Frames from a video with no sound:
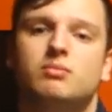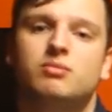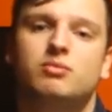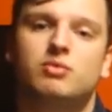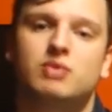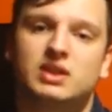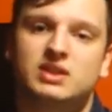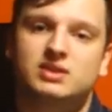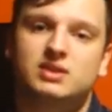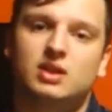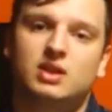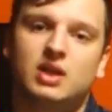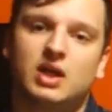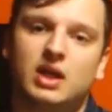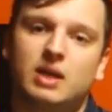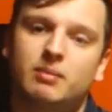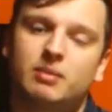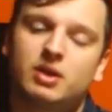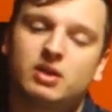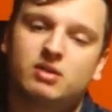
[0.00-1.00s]
press the
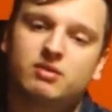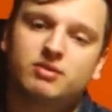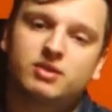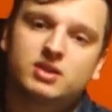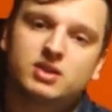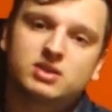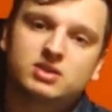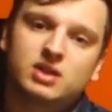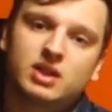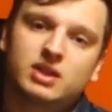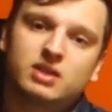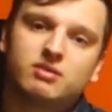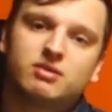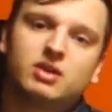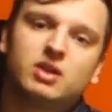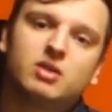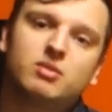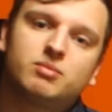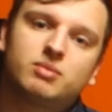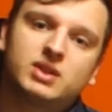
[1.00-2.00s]
like button. If you dislike the
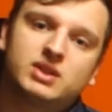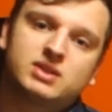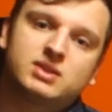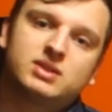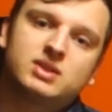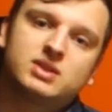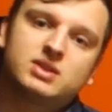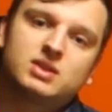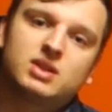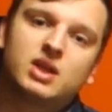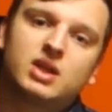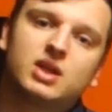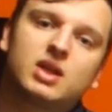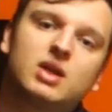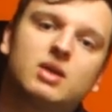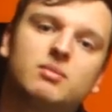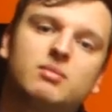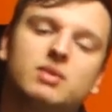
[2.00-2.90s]
video, press dislike.